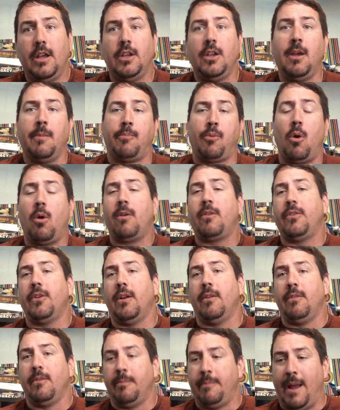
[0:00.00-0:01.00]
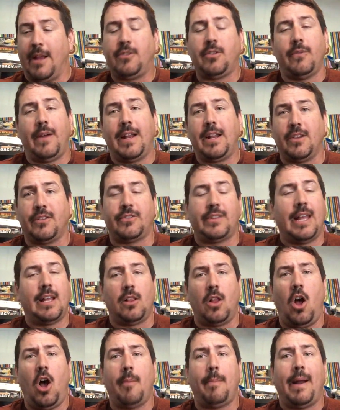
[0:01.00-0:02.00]
You broke Pennsylvania
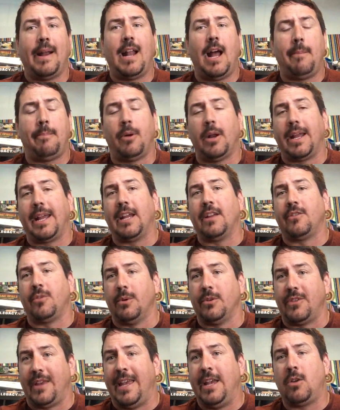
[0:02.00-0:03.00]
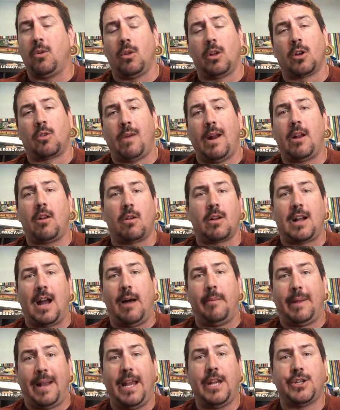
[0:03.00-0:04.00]
state law by not putting into us equal or greater
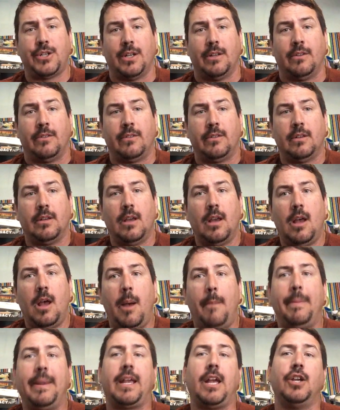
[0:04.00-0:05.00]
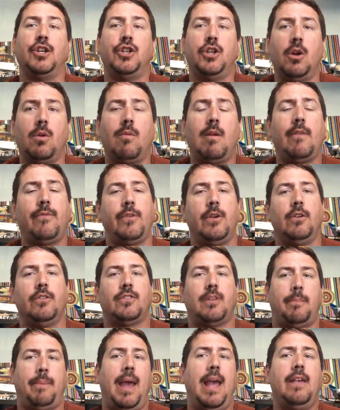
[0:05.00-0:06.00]
accommodations because you
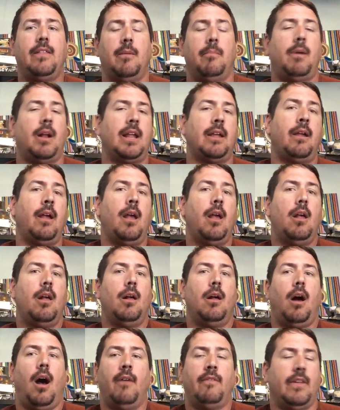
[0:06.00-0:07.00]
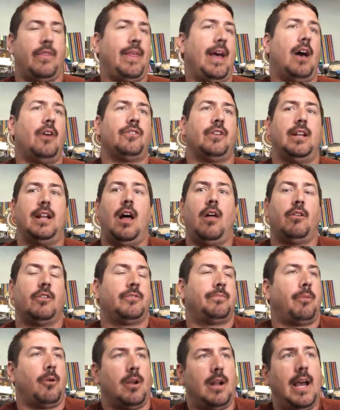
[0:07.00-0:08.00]
refused to pay the money of
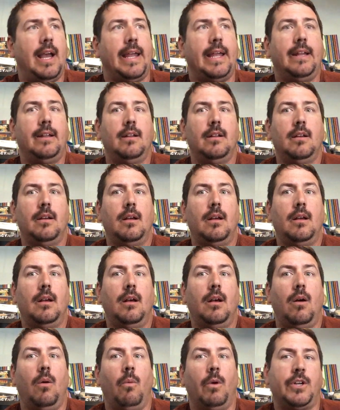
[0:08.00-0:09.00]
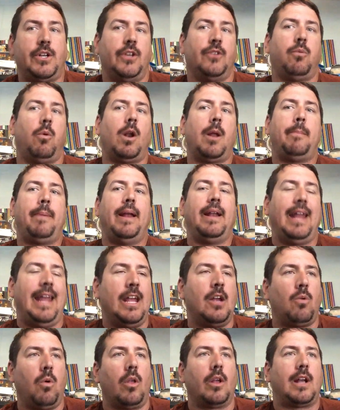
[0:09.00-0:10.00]
$1,000 per night, which would have
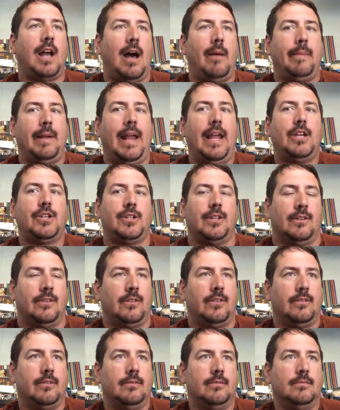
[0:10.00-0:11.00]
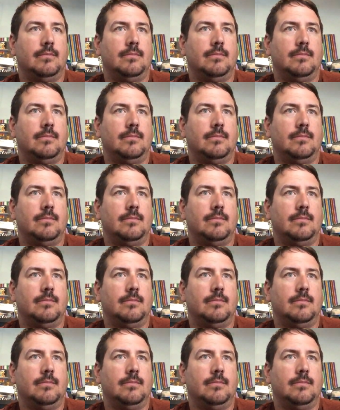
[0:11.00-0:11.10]
been equal accommodations.